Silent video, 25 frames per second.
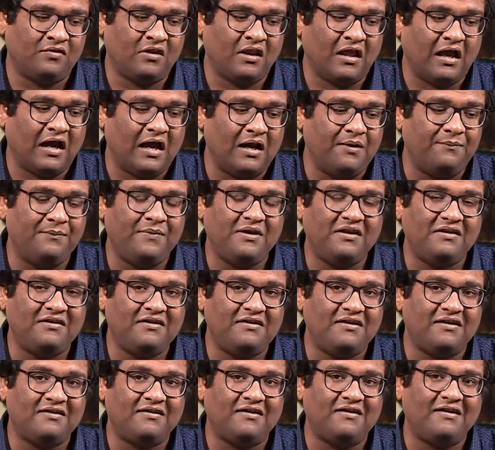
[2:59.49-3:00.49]
are
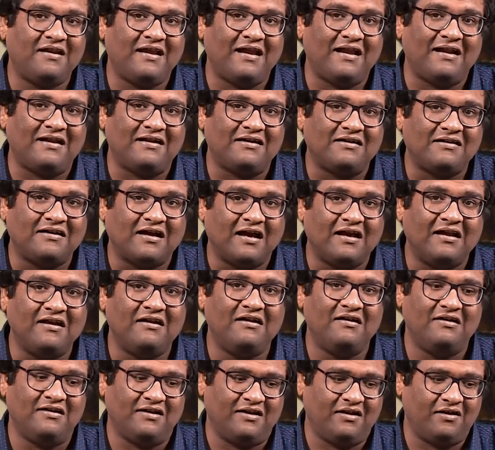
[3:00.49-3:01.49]
mediated
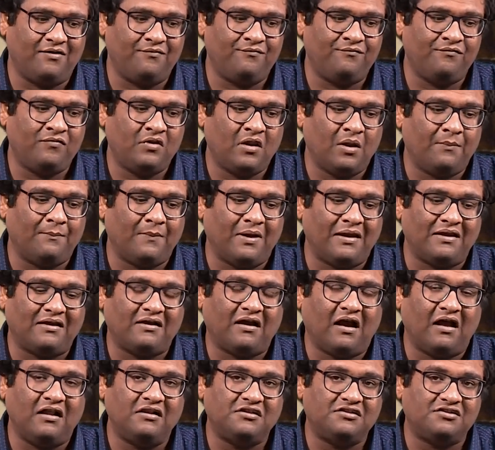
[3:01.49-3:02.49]
entirely by
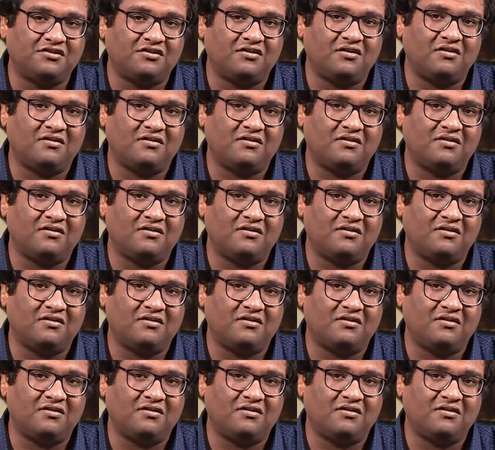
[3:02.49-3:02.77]
cultural